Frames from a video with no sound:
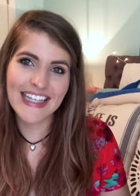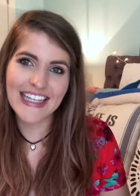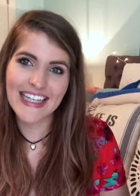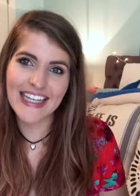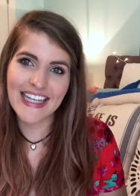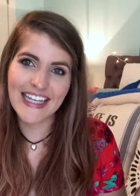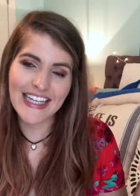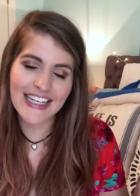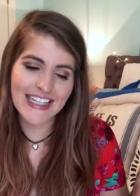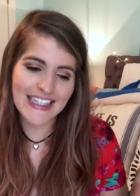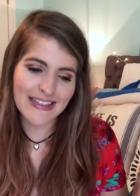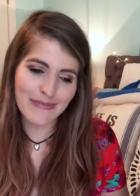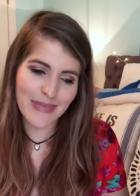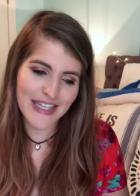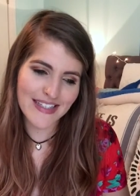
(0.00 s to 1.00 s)
He
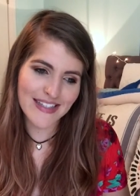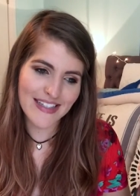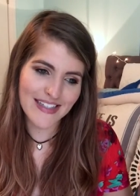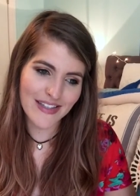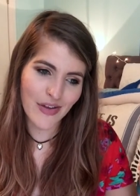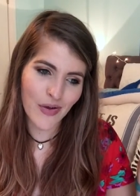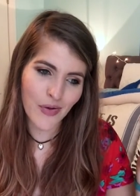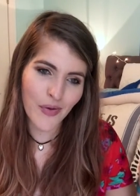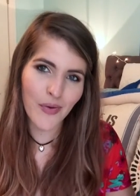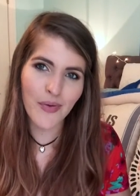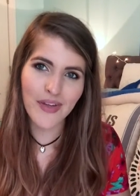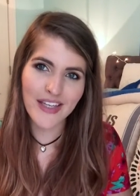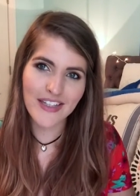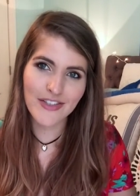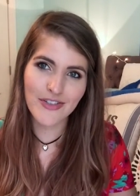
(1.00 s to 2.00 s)
based his
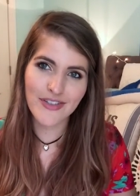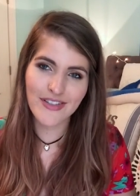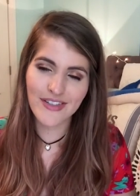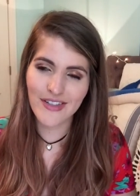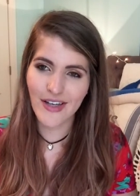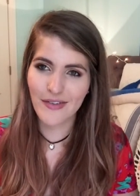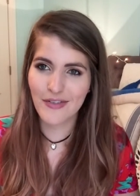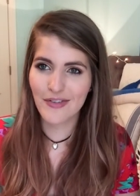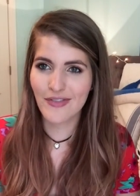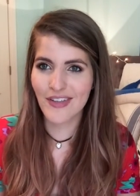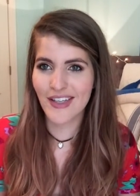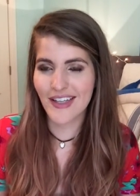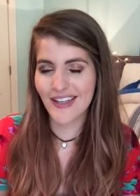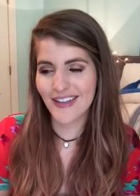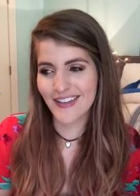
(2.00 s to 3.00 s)
whole entrance off of
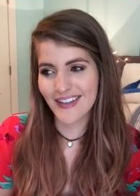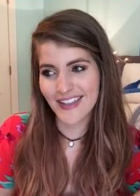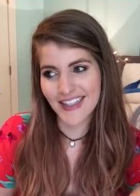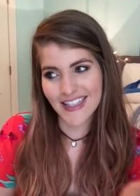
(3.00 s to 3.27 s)
it.